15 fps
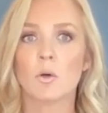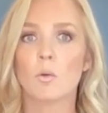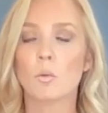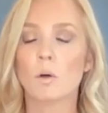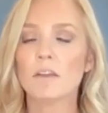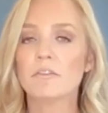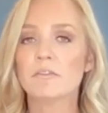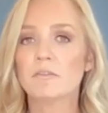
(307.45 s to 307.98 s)

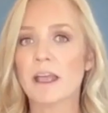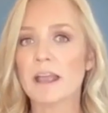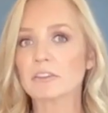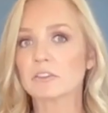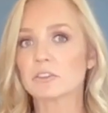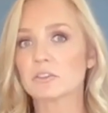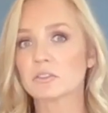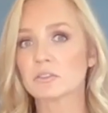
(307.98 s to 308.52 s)
What
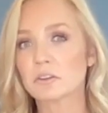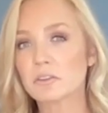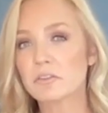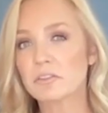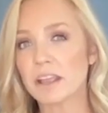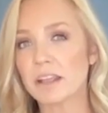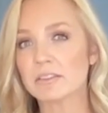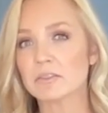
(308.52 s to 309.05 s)
factors or
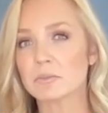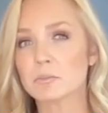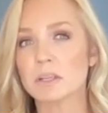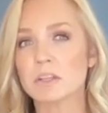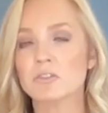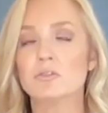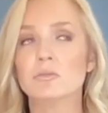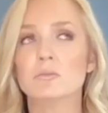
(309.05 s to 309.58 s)
events
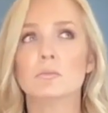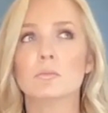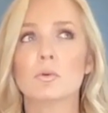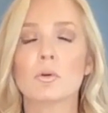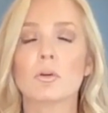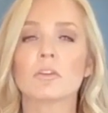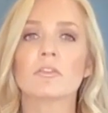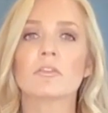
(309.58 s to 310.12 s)
made you more